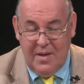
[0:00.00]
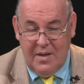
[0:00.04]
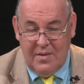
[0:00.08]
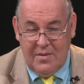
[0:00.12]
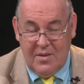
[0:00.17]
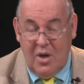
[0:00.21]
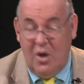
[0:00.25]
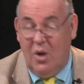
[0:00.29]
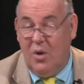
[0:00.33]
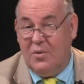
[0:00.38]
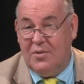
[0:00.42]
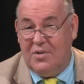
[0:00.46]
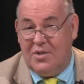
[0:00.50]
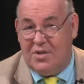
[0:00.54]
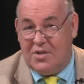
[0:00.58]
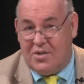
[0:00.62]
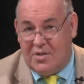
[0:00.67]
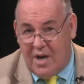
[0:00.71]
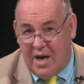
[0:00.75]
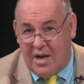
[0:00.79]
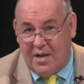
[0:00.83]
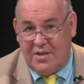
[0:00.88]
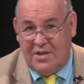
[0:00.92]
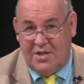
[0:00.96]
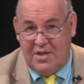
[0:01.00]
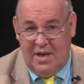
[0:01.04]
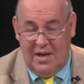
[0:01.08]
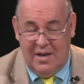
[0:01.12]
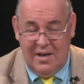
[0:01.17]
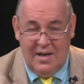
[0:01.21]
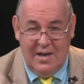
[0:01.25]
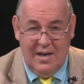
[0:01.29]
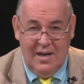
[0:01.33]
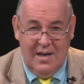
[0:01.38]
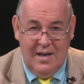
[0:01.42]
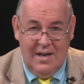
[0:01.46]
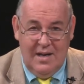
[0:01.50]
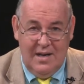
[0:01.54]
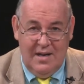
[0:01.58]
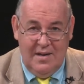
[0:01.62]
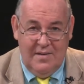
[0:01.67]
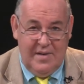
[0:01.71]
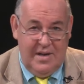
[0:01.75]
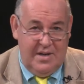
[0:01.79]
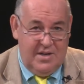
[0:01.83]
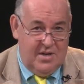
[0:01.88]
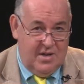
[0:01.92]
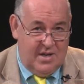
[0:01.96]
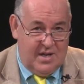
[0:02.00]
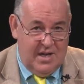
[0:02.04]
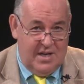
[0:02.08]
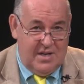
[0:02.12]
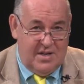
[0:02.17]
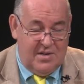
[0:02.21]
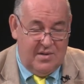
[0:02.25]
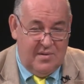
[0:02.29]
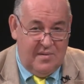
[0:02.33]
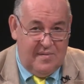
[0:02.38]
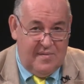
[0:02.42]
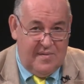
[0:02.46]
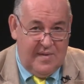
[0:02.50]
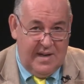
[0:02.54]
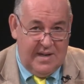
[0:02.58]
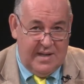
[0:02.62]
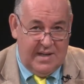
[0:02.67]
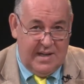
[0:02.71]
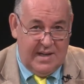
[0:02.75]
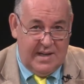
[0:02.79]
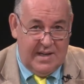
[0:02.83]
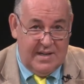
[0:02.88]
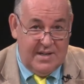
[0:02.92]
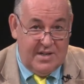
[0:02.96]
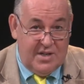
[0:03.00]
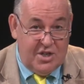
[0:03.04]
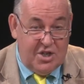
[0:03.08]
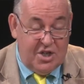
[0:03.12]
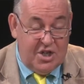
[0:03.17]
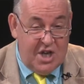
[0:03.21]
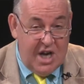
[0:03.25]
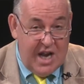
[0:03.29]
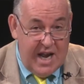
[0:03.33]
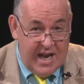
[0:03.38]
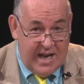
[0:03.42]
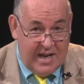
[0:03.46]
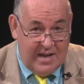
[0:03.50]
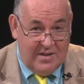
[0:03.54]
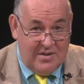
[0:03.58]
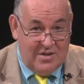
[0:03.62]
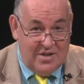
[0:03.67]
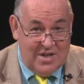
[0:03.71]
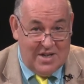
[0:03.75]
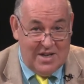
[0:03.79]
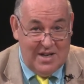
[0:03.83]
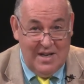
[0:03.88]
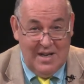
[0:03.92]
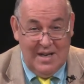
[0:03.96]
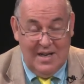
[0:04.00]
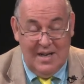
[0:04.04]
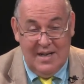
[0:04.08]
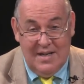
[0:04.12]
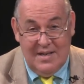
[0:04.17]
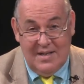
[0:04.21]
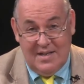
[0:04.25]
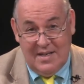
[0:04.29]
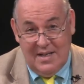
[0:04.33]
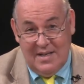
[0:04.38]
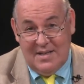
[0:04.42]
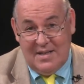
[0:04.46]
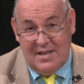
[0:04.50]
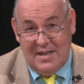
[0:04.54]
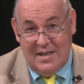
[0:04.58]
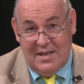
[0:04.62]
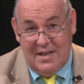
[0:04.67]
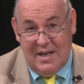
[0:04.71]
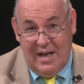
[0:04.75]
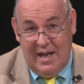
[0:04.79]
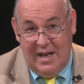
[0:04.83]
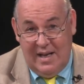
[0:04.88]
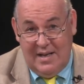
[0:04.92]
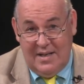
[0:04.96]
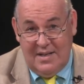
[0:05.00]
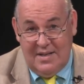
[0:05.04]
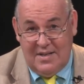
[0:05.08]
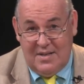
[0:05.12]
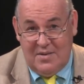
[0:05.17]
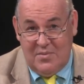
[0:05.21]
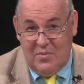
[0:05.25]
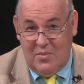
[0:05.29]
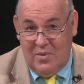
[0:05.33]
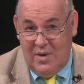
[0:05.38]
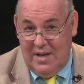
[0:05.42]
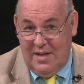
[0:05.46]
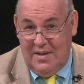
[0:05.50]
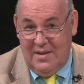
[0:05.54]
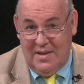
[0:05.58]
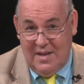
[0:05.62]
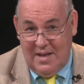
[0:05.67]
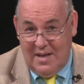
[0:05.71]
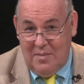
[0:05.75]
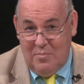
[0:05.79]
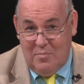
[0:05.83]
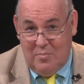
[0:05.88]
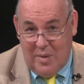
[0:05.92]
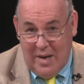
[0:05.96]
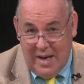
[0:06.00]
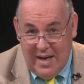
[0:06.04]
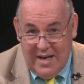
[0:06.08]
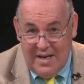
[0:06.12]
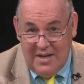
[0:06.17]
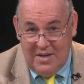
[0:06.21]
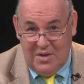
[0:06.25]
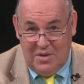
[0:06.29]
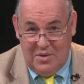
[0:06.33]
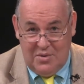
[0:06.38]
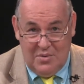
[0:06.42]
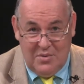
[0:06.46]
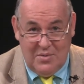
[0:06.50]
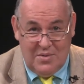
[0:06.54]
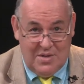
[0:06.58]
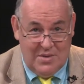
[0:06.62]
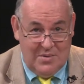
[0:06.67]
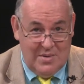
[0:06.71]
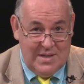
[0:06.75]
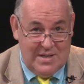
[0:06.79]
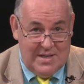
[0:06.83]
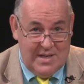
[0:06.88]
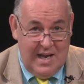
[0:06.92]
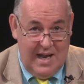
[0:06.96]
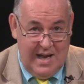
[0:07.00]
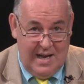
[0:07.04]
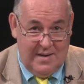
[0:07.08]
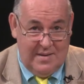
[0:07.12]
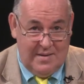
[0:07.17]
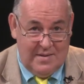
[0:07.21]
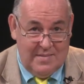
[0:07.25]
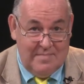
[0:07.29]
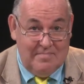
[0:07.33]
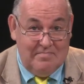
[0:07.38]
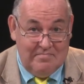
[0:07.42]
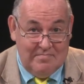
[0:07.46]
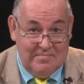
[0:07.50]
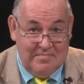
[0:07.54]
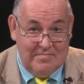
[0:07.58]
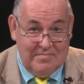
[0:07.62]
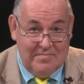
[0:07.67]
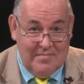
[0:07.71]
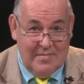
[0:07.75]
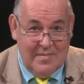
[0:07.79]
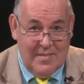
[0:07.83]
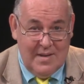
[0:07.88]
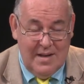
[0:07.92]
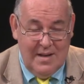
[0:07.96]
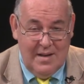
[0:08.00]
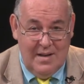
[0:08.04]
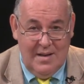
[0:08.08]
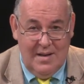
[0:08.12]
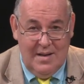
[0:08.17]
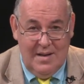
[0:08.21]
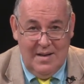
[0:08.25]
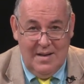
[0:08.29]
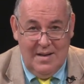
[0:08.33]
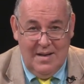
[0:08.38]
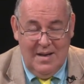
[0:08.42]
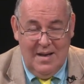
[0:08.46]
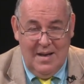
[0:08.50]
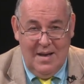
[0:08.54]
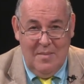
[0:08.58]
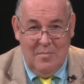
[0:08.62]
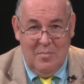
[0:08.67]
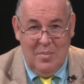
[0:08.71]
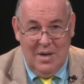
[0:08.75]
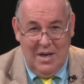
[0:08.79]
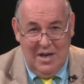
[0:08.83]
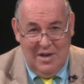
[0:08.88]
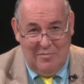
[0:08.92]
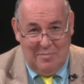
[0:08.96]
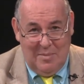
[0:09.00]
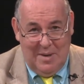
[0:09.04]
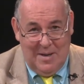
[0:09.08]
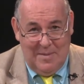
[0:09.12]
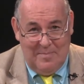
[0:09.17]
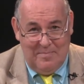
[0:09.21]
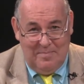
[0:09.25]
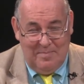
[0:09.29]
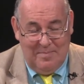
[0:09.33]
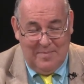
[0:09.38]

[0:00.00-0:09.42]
The whole structure of educational funding has changed since the days when they paid you to attend. Believe me,